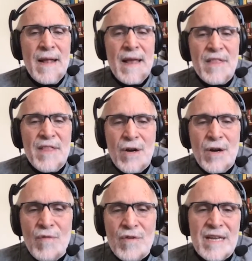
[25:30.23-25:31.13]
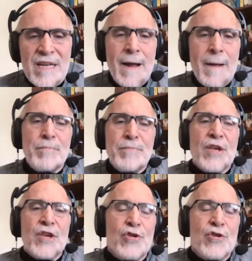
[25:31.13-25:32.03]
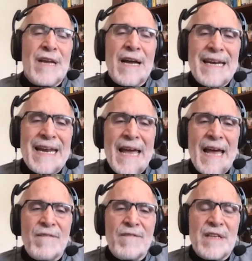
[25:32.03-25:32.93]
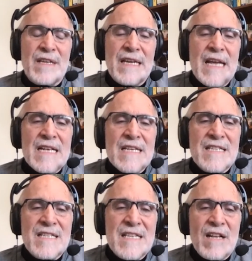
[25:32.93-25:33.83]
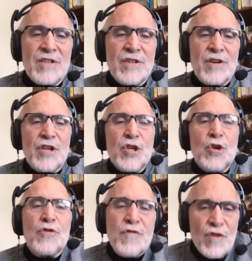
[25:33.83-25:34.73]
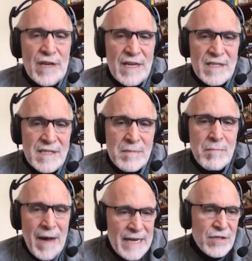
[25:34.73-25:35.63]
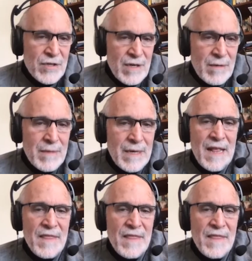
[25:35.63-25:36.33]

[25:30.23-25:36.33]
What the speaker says: and then over time you're not going to have the cellular youthfulness, my term,